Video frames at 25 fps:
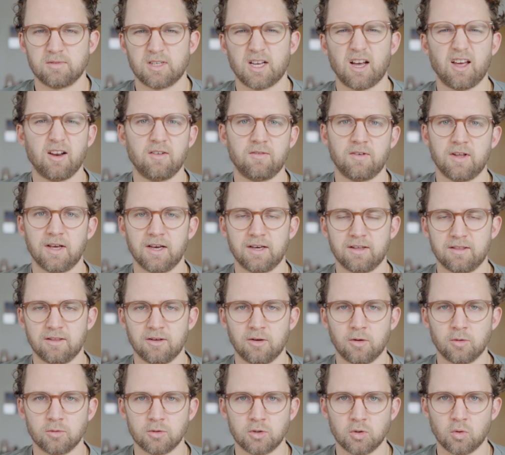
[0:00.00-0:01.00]
Kind of like the
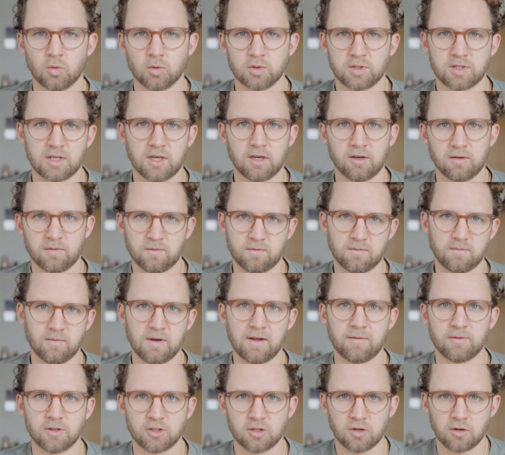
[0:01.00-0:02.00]
whole Jaws thing of
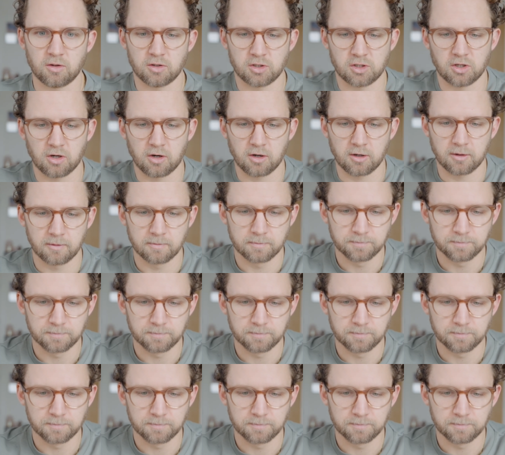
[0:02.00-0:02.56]
never show the shark.